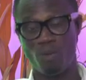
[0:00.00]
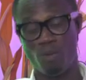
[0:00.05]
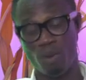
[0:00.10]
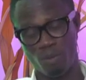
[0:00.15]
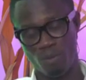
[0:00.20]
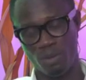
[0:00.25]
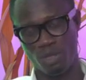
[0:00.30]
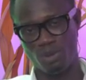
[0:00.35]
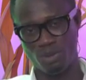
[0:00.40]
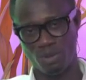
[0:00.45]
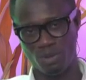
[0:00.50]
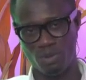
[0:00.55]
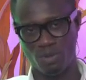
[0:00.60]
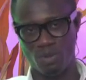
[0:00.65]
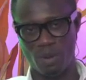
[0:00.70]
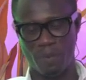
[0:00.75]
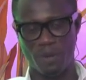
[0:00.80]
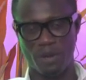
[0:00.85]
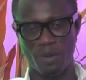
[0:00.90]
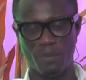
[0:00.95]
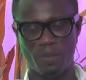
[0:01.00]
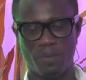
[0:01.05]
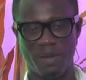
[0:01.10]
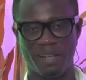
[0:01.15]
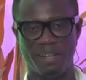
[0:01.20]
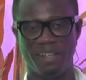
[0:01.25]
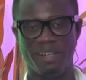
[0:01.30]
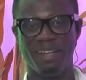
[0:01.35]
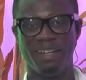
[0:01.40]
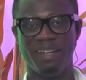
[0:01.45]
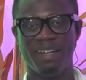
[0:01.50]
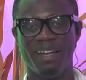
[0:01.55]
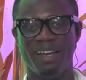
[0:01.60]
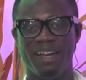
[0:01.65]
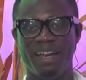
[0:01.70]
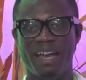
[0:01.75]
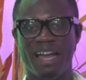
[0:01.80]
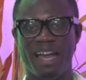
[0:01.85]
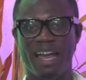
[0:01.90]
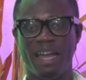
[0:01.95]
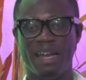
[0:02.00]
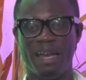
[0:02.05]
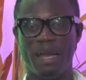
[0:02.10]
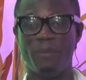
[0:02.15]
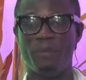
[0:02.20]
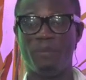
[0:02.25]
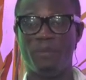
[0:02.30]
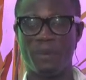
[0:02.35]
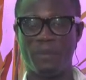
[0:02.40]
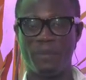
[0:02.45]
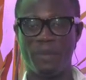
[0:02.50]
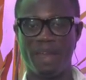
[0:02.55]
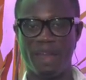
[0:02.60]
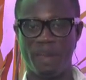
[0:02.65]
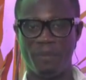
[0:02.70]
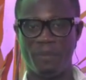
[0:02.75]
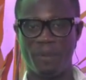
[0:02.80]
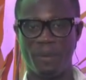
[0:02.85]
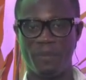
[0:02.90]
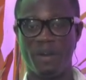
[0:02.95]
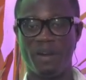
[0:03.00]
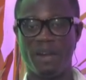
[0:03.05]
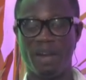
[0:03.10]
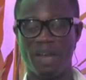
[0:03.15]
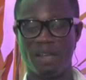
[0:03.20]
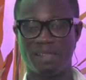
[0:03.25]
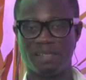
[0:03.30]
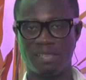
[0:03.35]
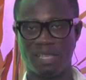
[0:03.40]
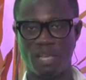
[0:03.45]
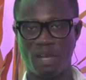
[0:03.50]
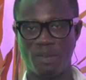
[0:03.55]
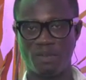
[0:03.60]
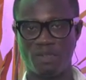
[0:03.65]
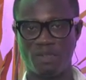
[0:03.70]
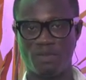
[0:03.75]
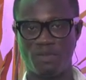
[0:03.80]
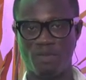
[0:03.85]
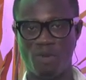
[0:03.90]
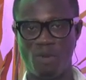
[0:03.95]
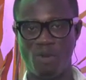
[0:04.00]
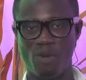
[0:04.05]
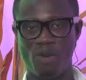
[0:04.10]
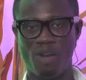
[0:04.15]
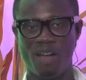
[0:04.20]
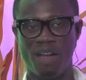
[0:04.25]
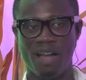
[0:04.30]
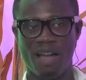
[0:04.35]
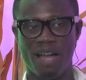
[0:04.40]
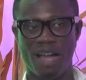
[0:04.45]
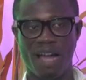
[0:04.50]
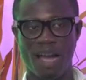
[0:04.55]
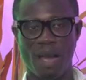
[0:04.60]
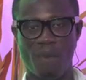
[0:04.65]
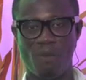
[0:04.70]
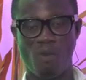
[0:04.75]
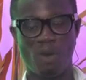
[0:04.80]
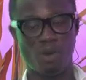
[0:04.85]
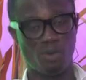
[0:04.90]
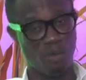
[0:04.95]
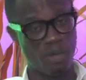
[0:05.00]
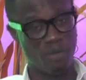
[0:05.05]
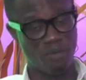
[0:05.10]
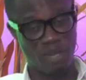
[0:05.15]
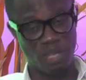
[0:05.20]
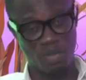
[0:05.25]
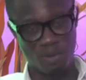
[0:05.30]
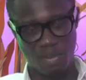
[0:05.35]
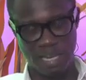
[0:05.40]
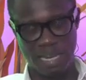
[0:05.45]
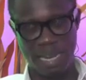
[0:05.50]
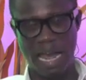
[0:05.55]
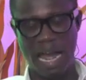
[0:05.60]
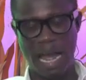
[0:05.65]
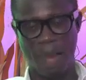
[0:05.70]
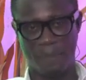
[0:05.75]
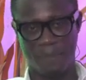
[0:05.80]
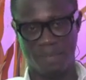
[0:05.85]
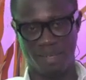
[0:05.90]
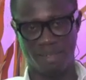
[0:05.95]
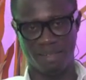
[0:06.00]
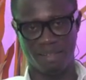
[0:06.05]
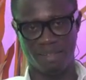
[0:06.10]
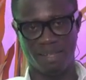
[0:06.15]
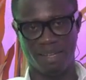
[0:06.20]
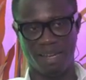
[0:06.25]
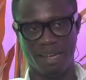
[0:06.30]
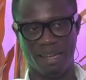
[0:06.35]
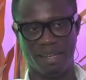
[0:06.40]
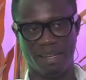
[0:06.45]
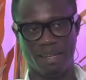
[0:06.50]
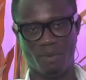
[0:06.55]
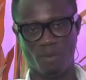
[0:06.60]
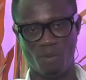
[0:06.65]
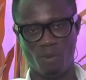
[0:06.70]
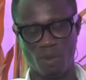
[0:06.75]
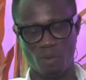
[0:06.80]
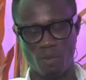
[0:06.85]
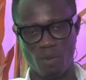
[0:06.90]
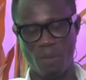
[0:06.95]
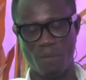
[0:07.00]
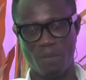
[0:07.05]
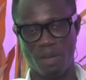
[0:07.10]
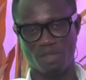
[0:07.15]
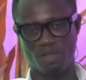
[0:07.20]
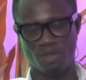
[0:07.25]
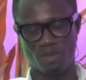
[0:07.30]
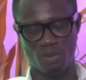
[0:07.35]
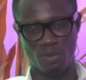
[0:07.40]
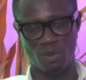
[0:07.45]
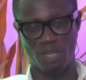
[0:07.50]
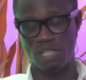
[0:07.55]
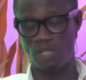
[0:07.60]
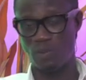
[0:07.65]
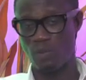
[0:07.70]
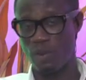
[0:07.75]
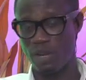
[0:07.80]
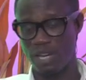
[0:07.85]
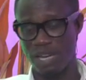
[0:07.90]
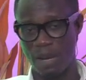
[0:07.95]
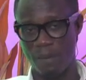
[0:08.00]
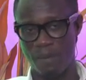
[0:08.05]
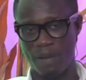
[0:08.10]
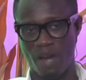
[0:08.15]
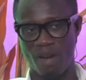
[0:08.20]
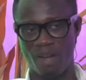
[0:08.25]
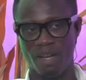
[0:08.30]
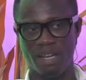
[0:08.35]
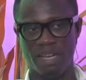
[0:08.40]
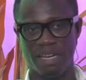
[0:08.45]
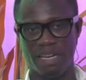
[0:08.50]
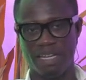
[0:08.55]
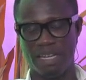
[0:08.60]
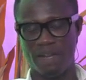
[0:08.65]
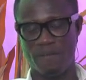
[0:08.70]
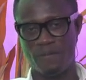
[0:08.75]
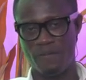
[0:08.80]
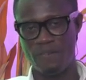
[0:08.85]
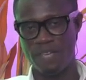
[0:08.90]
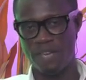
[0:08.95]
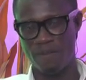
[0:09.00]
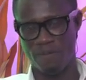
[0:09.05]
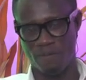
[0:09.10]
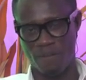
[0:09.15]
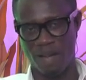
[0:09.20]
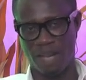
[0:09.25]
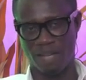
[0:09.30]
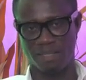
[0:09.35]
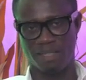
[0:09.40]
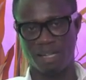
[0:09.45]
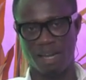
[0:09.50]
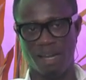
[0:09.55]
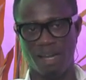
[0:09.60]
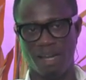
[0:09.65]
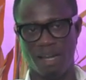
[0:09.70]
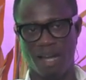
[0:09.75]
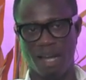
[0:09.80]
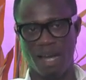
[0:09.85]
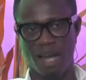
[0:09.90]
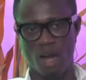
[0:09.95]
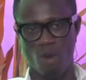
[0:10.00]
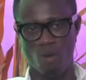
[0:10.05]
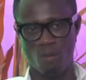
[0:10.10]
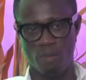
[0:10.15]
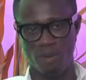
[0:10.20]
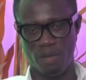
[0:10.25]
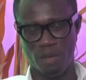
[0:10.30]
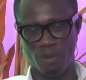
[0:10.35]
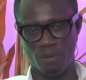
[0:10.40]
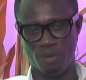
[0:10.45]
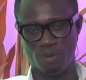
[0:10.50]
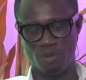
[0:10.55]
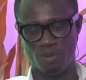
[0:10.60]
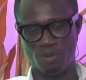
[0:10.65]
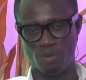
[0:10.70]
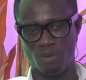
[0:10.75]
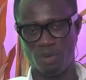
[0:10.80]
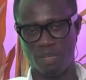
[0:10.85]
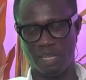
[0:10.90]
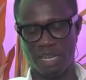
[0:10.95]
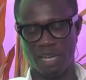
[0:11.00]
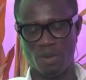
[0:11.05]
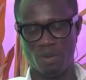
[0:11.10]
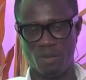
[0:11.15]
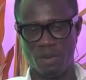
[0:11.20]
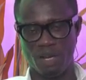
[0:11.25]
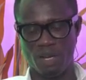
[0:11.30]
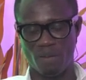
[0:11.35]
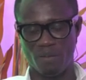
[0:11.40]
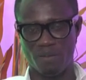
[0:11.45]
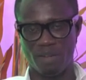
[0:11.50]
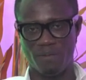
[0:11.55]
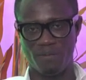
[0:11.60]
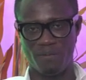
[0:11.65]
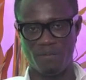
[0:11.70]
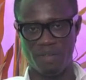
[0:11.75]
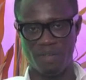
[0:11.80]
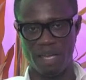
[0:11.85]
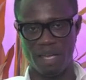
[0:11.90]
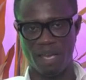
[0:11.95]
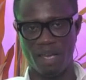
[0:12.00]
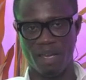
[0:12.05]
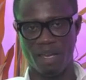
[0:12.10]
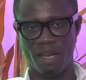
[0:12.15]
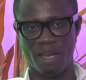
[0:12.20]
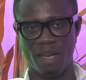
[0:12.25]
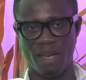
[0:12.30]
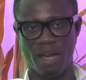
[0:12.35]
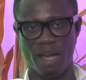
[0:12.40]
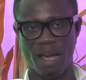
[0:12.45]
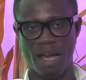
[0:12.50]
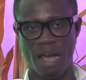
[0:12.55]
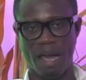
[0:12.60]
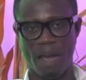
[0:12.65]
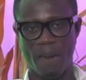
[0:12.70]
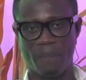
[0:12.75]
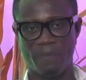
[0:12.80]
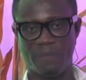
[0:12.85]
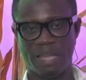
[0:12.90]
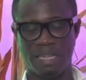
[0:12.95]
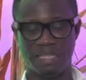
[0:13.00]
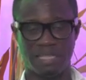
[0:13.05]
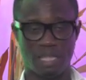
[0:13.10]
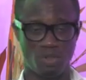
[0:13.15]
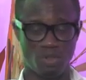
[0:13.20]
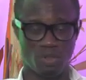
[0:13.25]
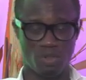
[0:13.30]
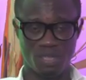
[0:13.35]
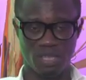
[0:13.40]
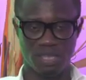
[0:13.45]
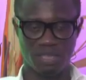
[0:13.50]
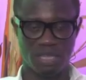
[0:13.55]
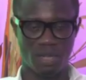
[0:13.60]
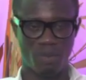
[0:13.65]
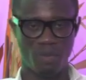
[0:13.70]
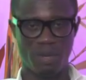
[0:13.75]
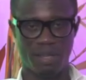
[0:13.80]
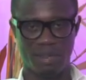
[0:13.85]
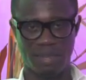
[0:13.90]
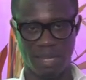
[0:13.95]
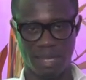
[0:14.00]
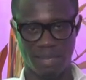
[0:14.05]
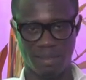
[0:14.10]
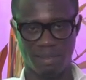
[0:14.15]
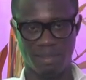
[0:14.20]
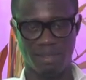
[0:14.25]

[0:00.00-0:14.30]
we should do, I beg your pardon, and preparing ourselves for what will eventually happen, what we must do. He's spoken about the fear factor, how we'll be able to get rid of the fear that is associated with death,